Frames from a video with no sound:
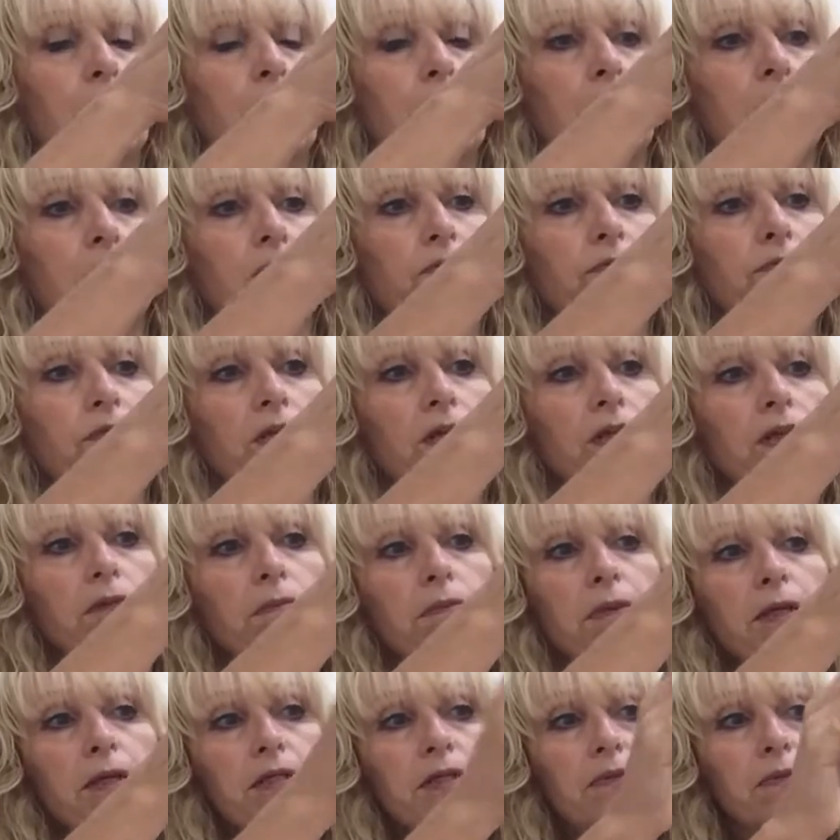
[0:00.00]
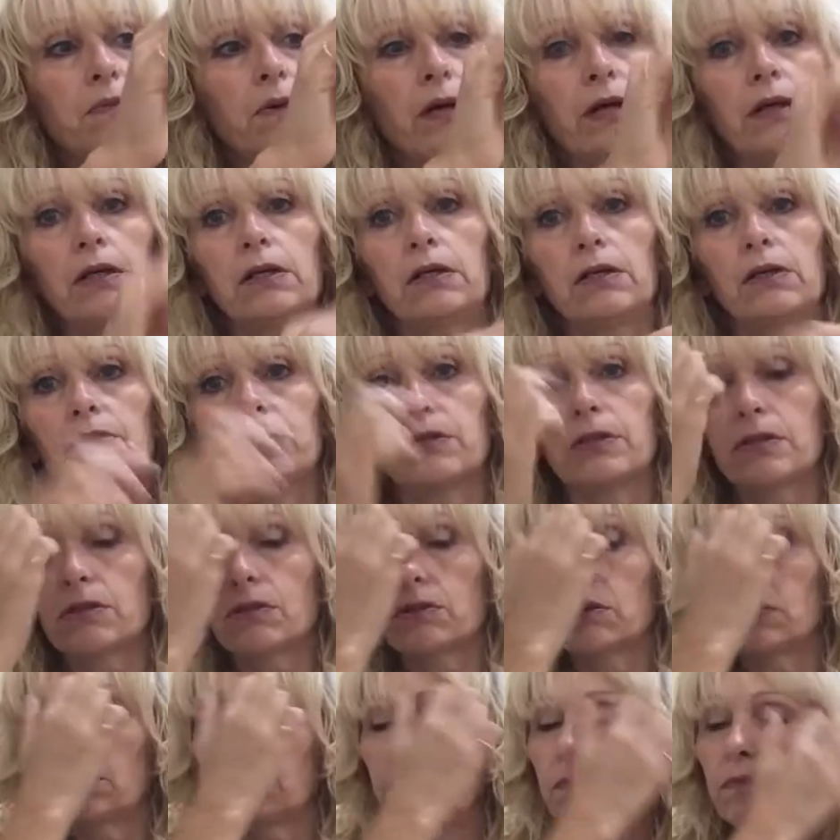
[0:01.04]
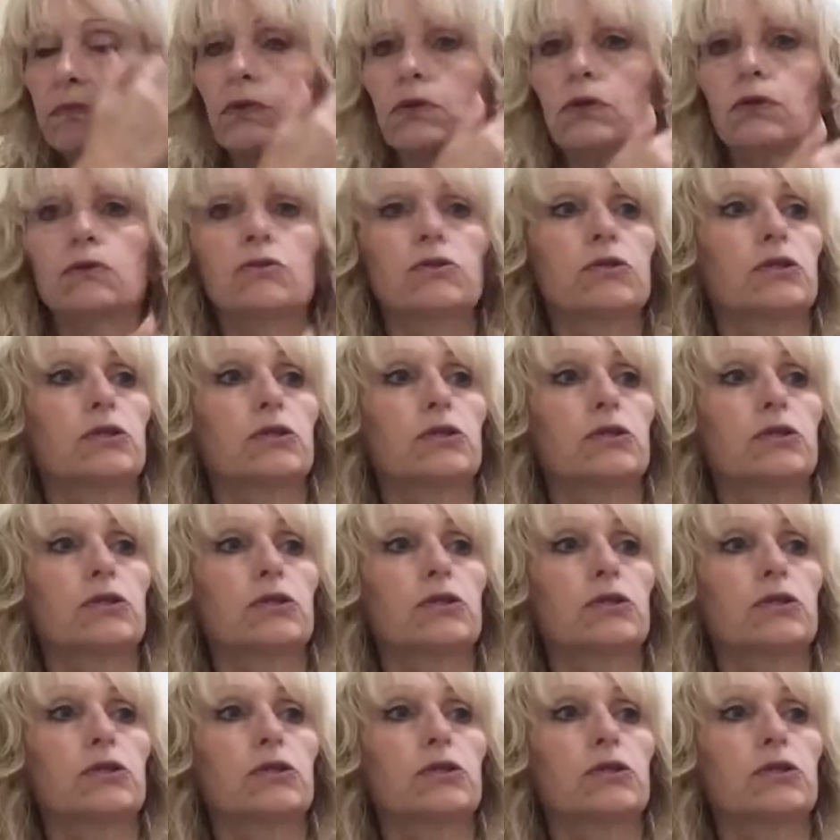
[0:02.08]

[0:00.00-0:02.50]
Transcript: And I find the best way, I learnt this on a corn